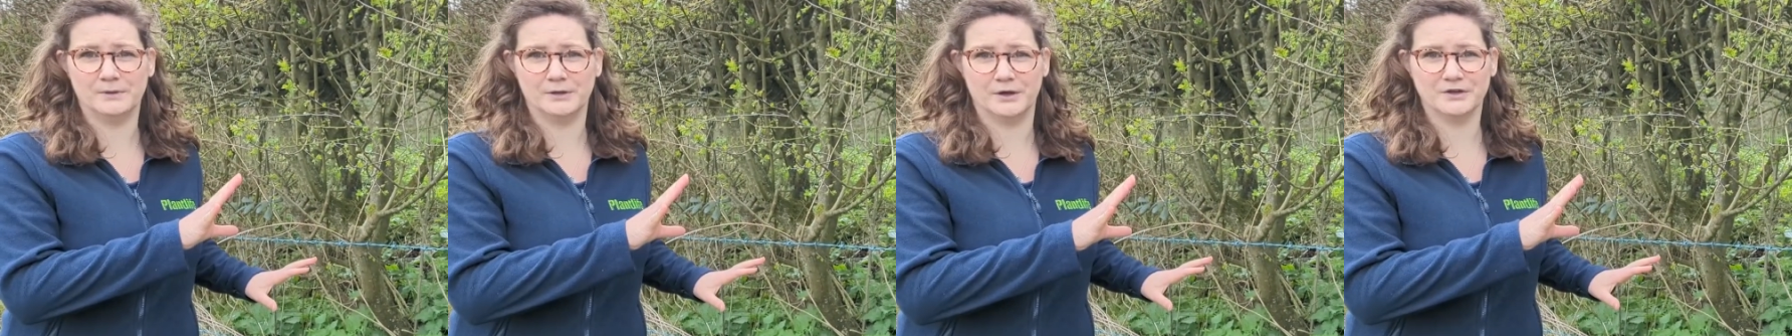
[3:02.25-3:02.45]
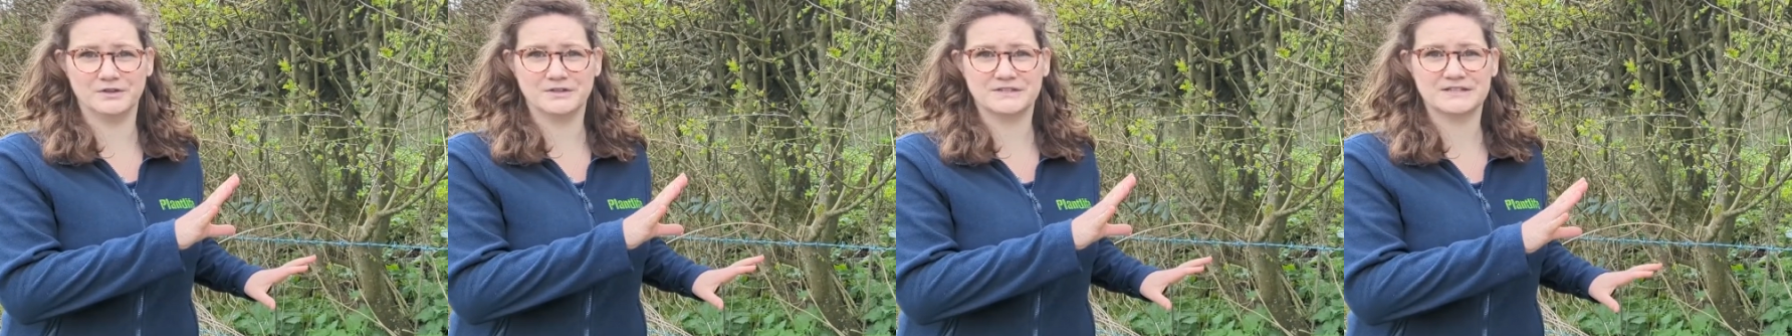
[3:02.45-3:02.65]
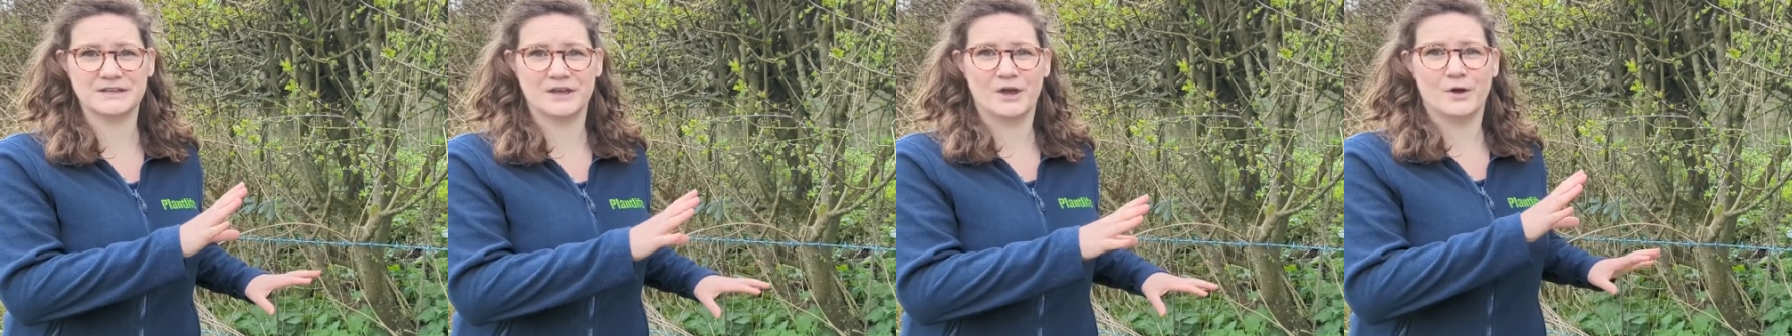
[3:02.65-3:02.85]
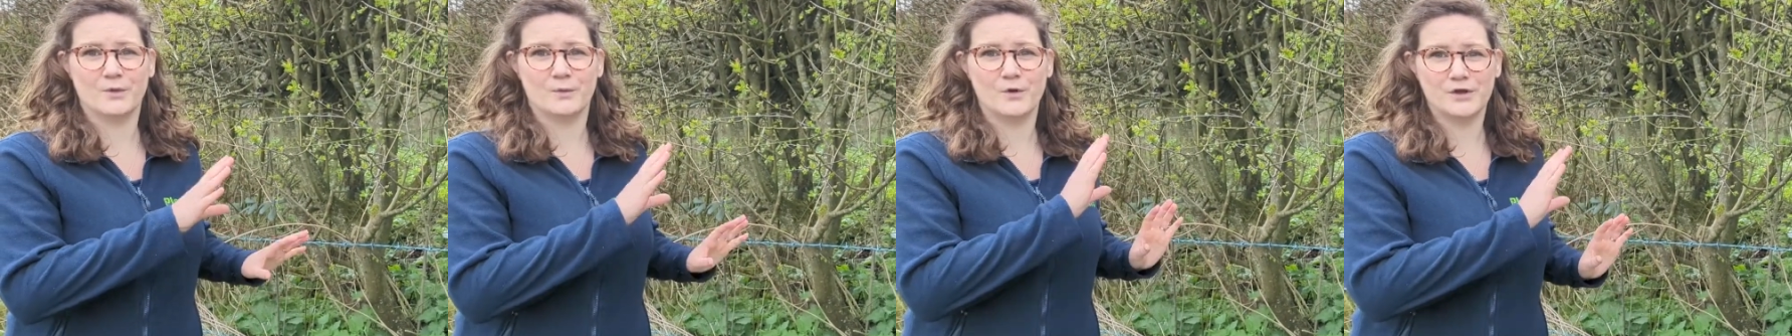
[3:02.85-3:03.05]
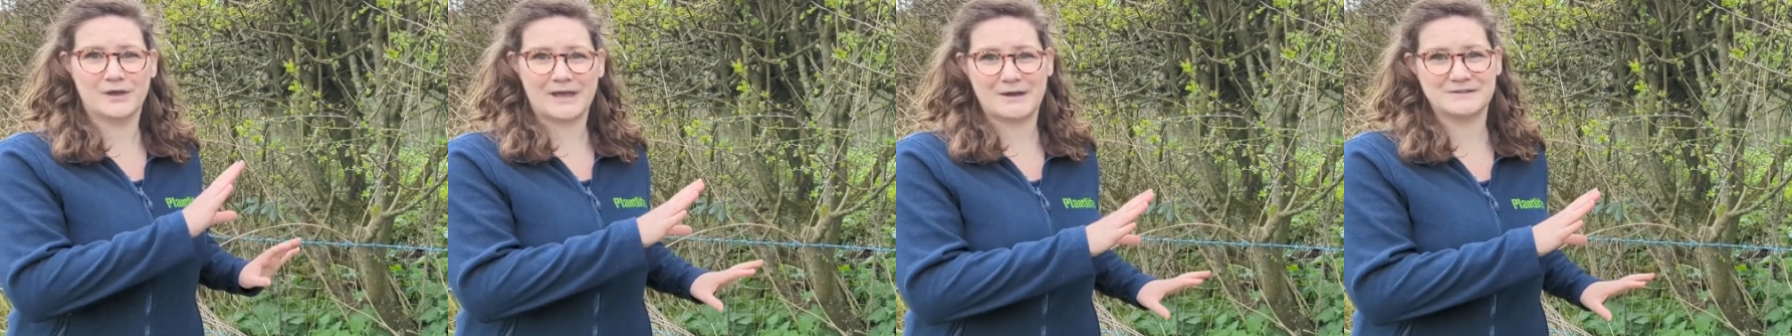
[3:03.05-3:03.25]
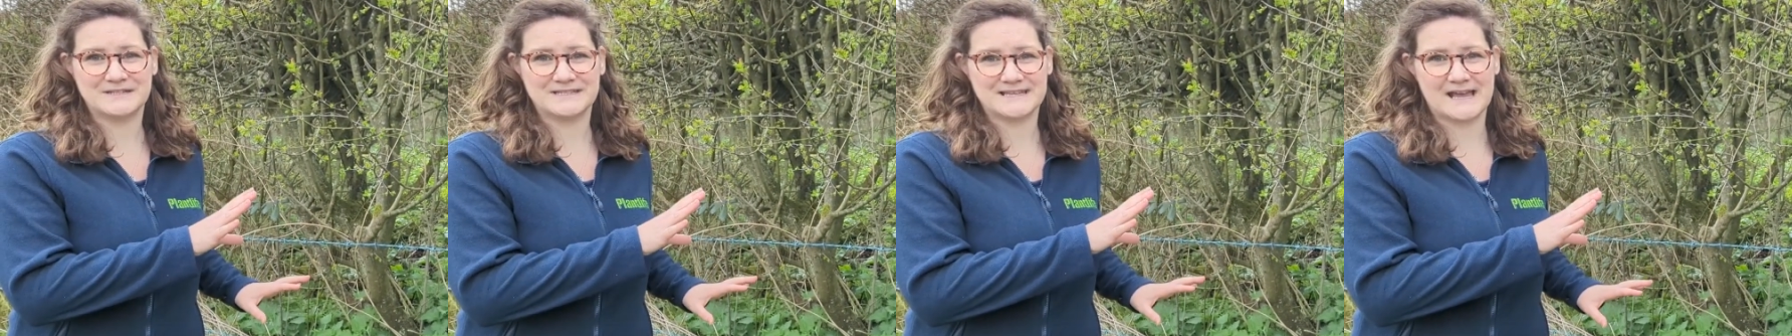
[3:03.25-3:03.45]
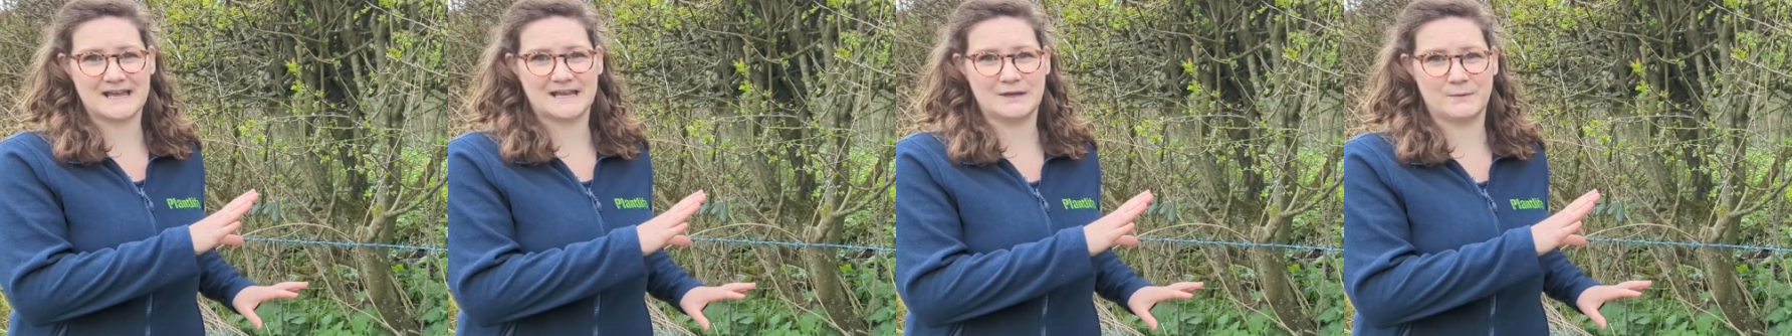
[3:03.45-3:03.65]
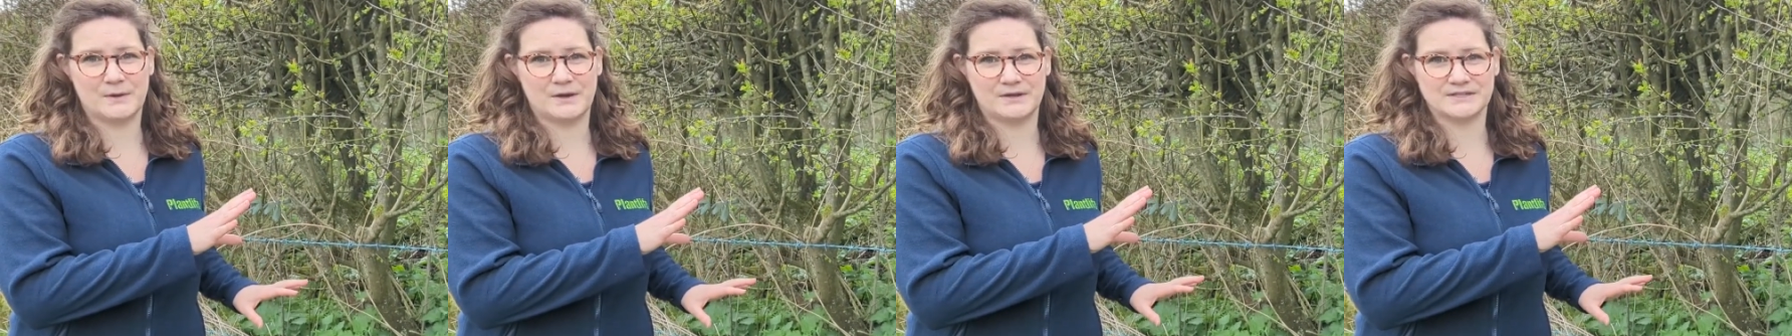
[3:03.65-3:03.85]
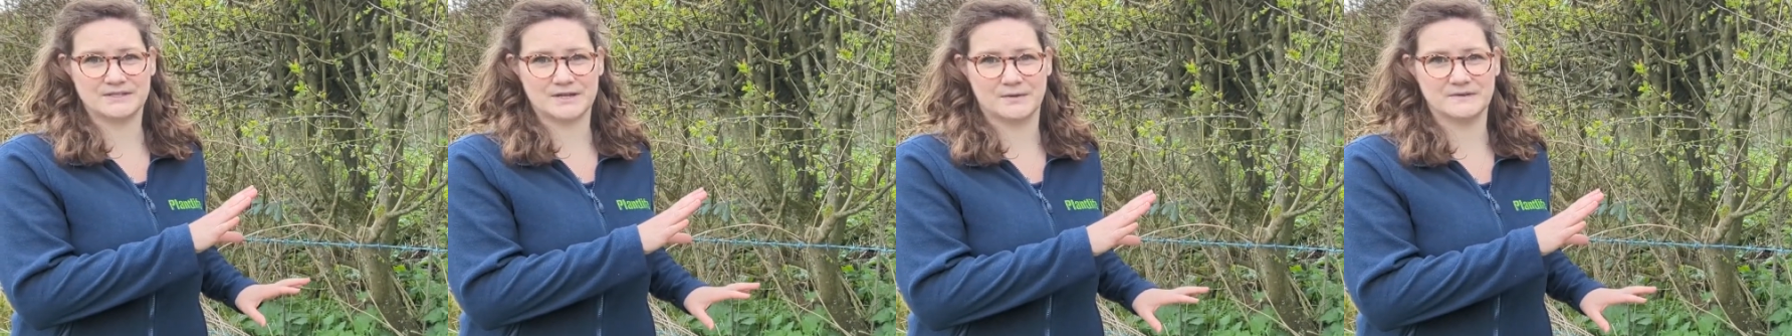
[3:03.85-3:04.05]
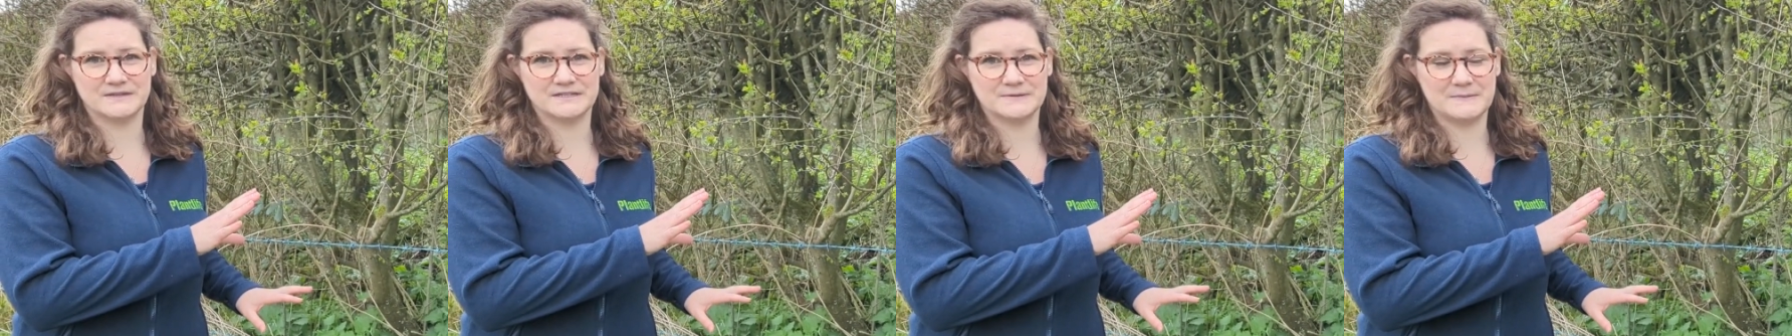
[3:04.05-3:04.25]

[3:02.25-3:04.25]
plots, work out exactly where it's going to